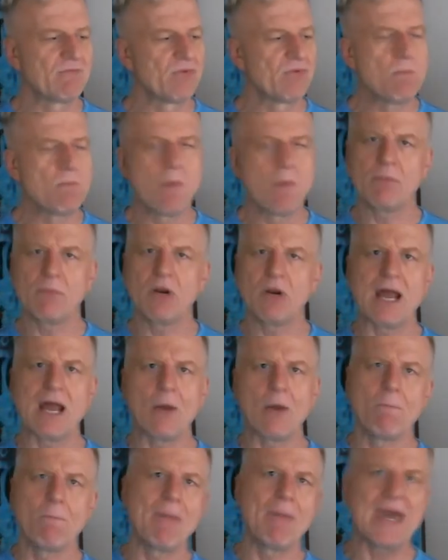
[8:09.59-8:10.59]
remember
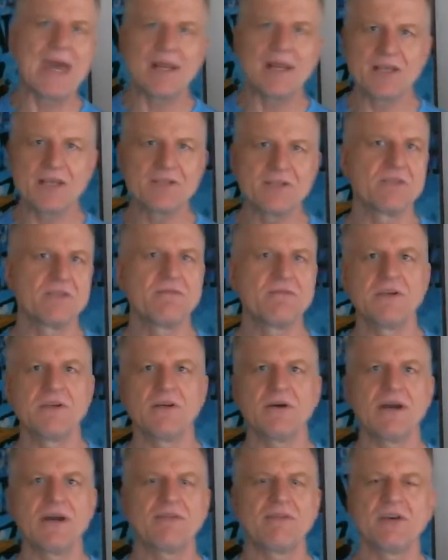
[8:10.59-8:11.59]
how bad I used to
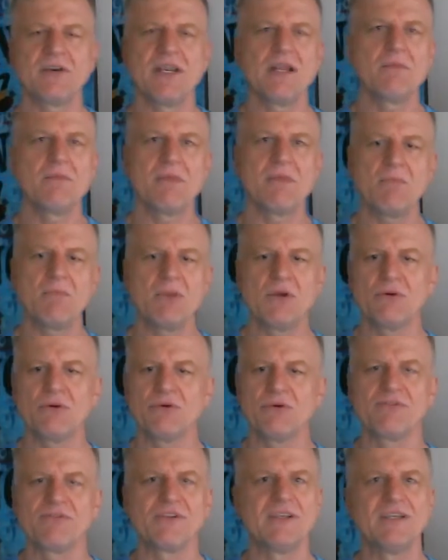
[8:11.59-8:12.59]
feel after eating my
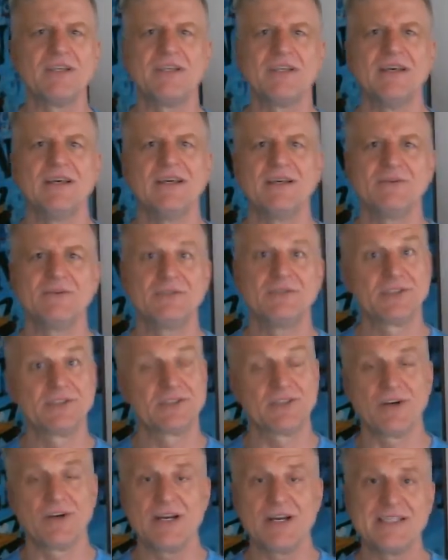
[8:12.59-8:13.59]
meals, and it was
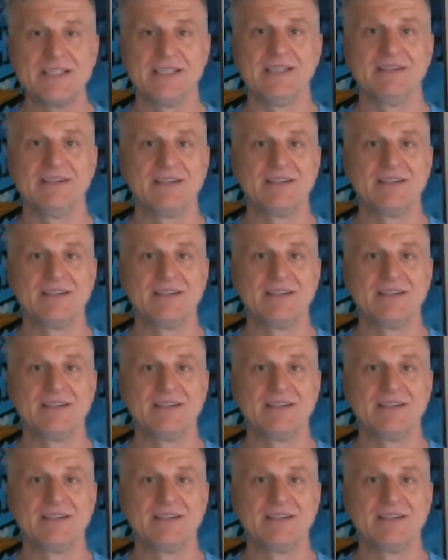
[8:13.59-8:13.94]
just crazy,